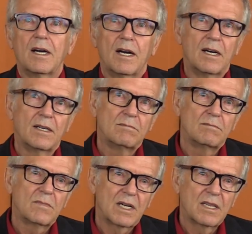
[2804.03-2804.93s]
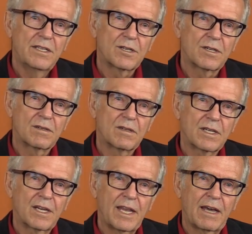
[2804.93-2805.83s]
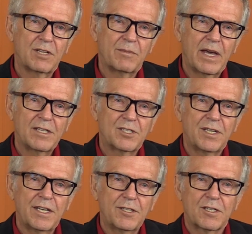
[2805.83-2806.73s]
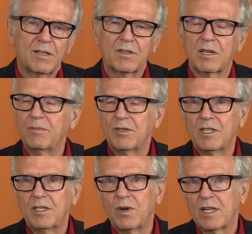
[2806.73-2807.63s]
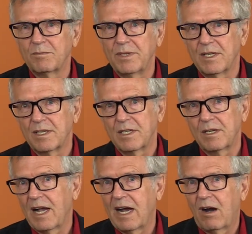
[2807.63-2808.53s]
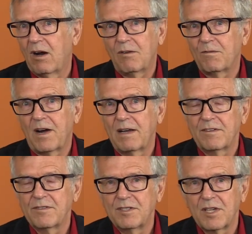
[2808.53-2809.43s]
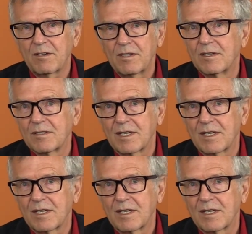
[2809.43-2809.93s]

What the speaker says: a leader can have an imagination of community well-being in all 5 of these areas.